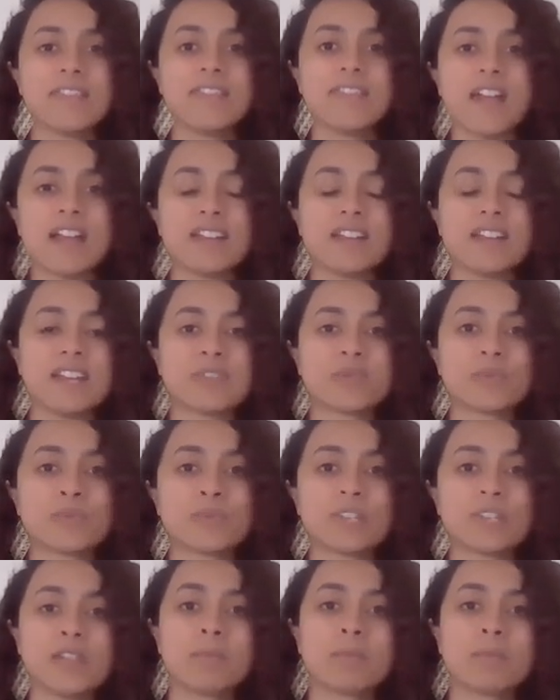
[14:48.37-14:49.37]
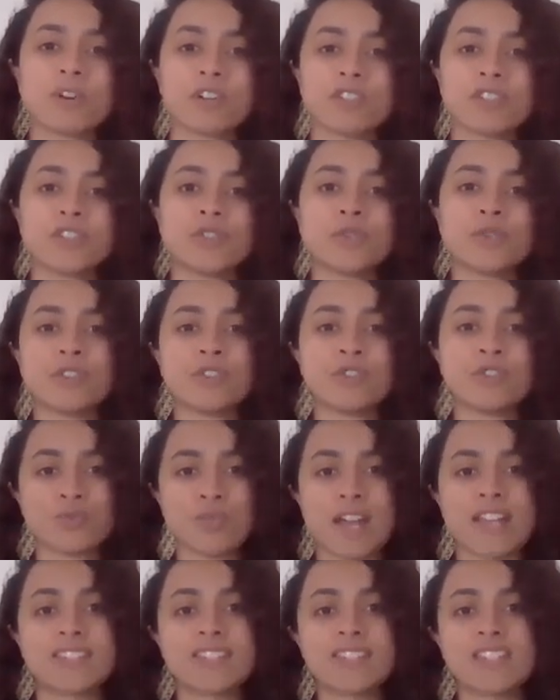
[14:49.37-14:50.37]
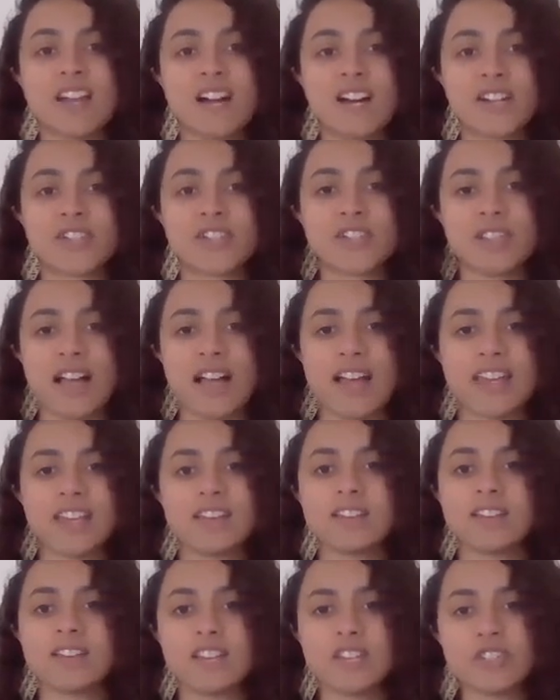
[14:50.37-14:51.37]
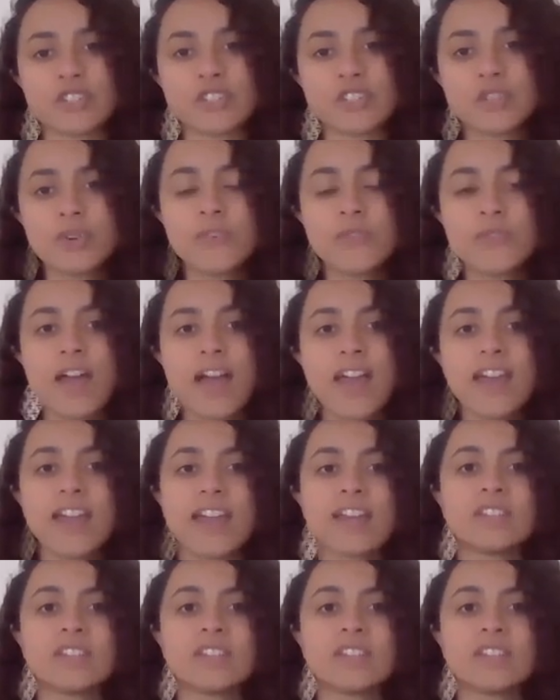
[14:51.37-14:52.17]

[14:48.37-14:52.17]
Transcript: then it's really important to address the underlying issue of that.